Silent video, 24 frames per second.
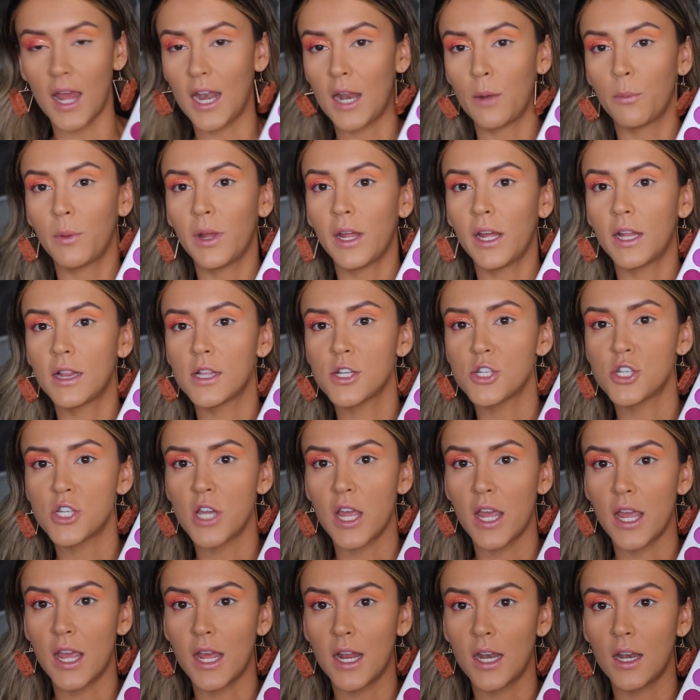and I went in the
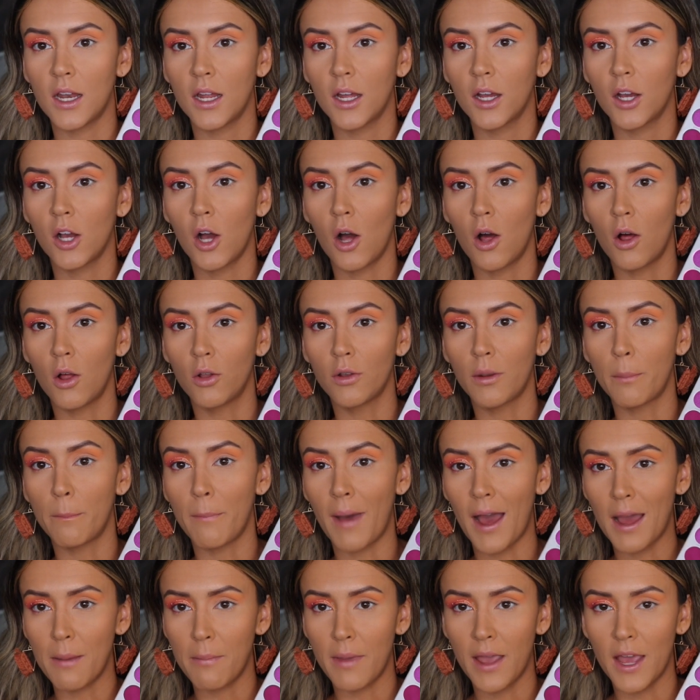shade called
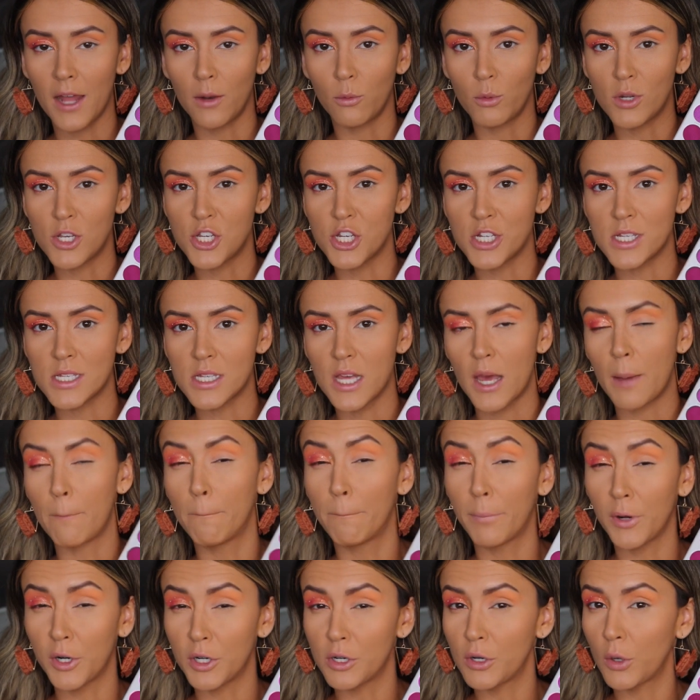My Man, which is a
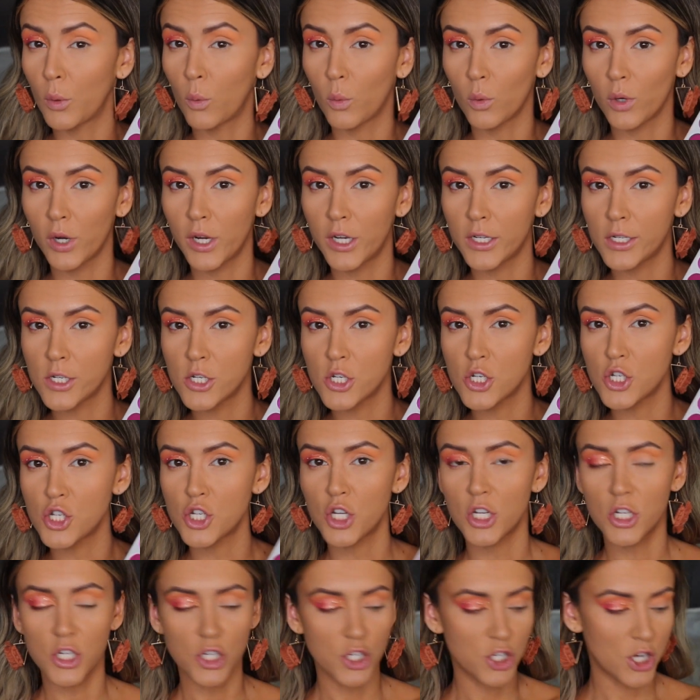burnt
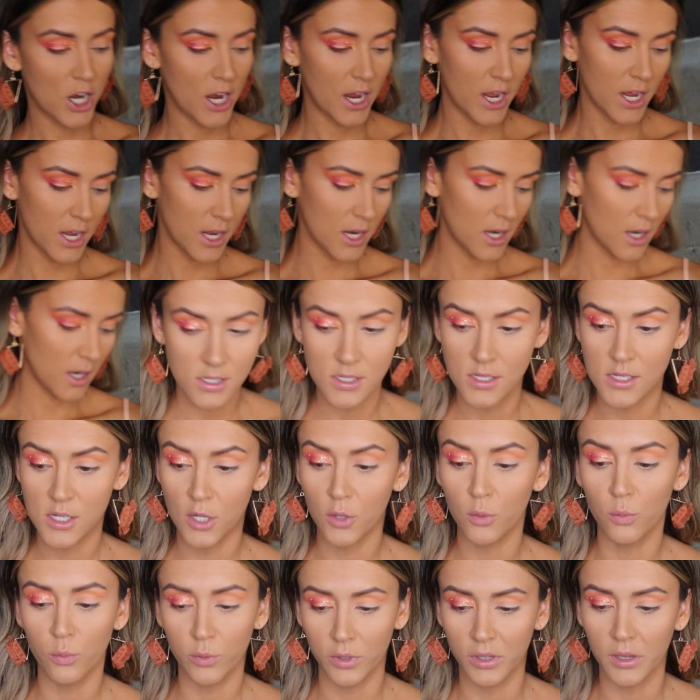orange shade.
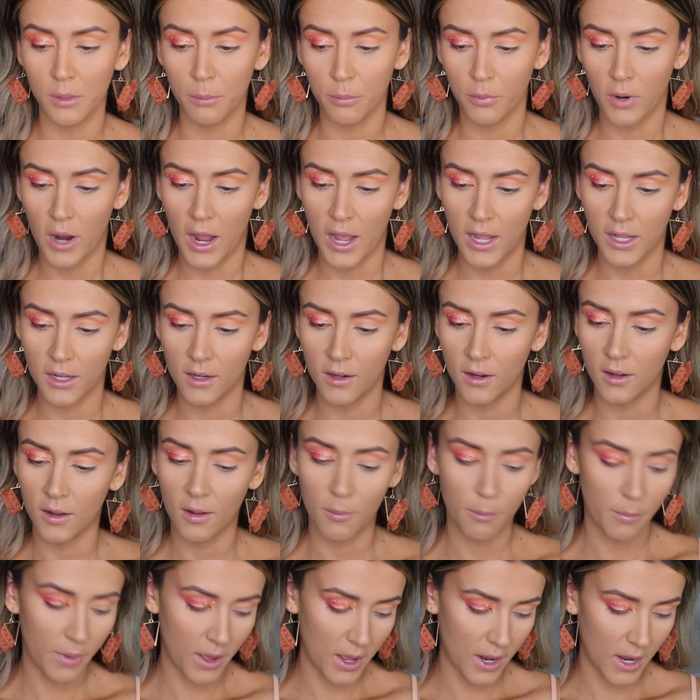Still really bright,
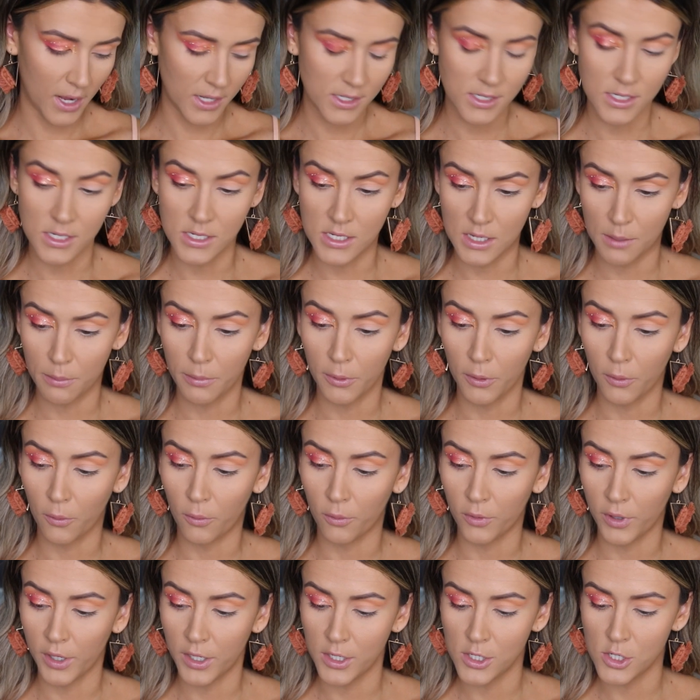but it's a deeper
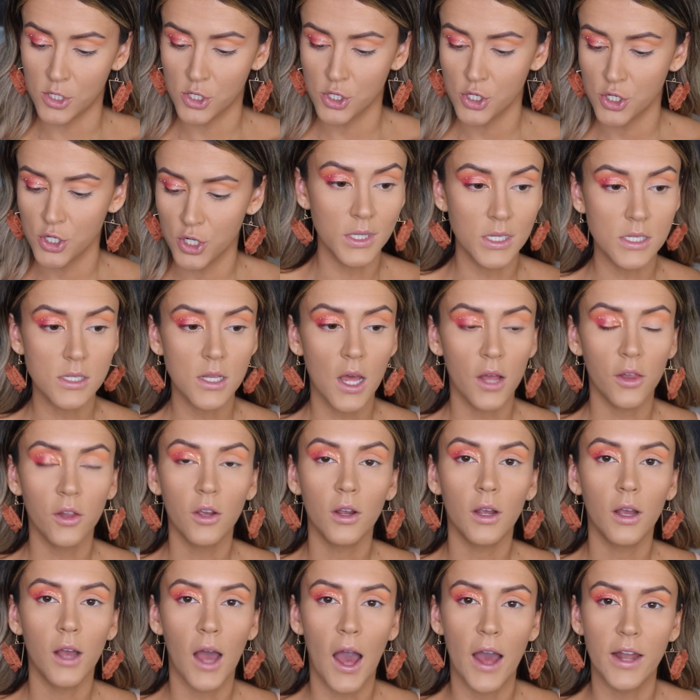orange. This
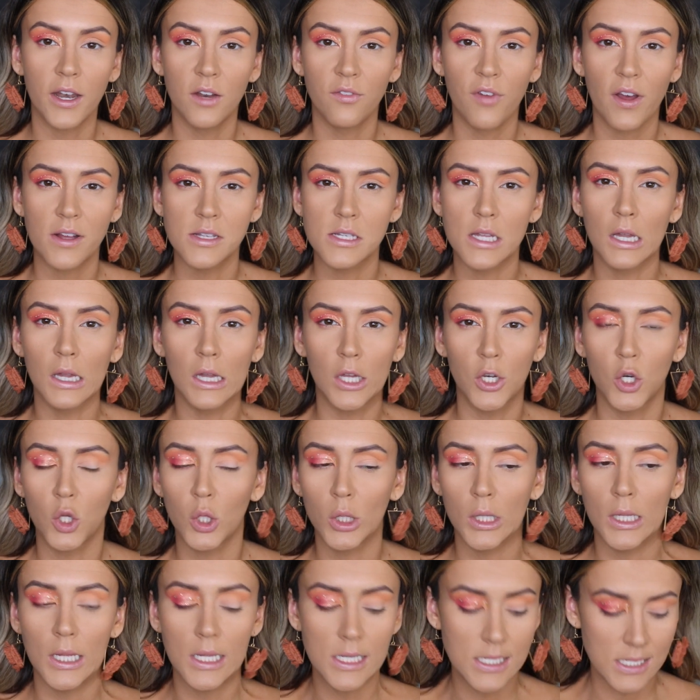color kind of has a
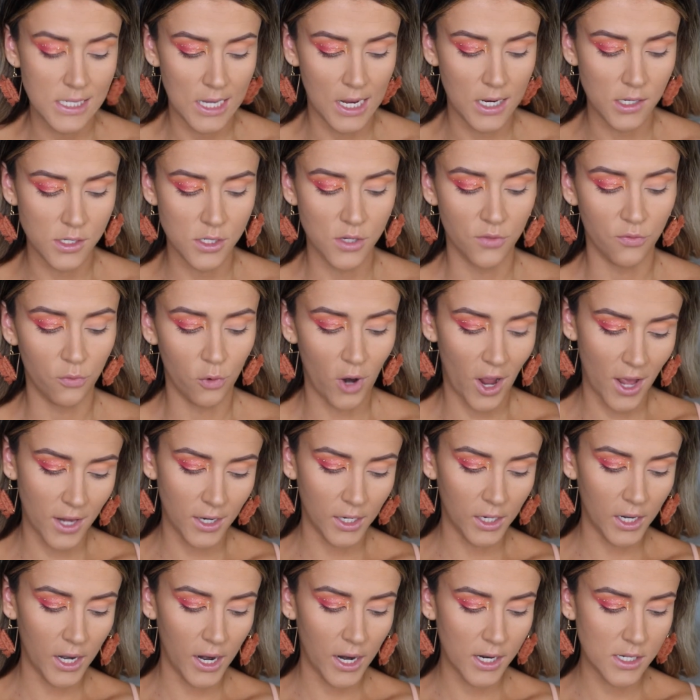little tint of red
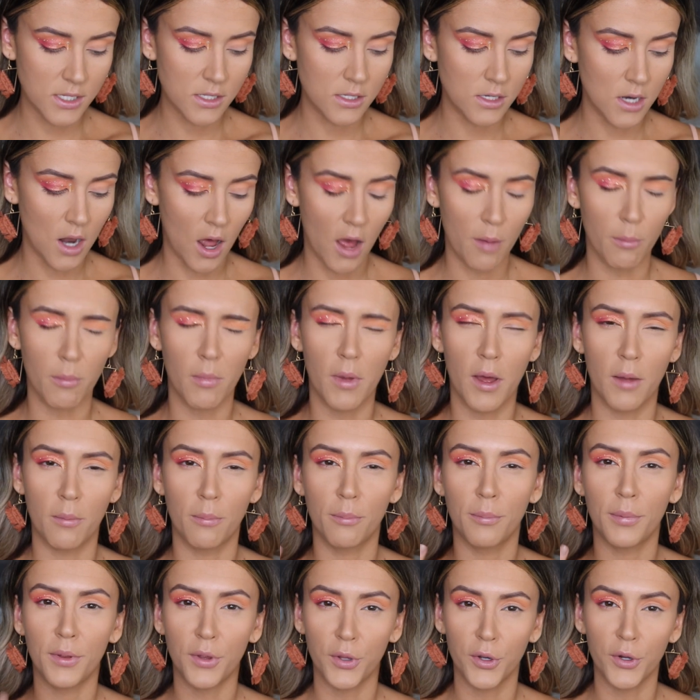in it. It's not a
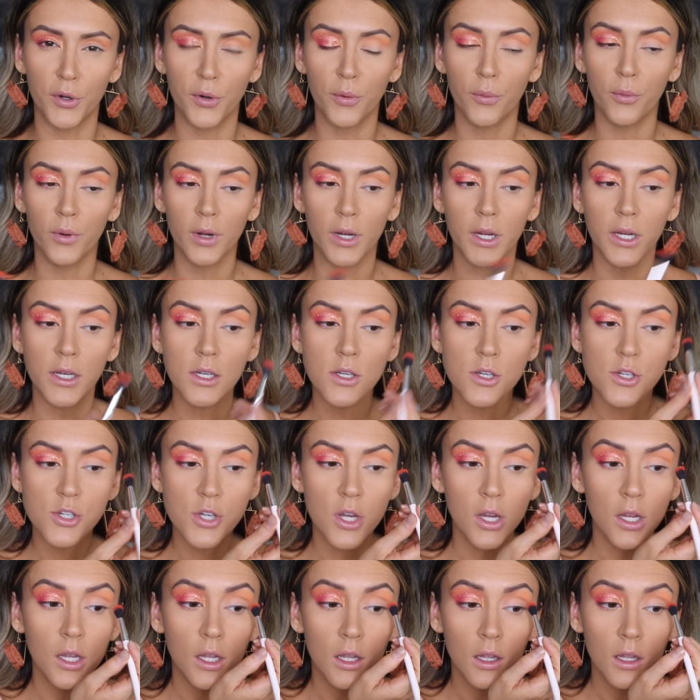pure orange.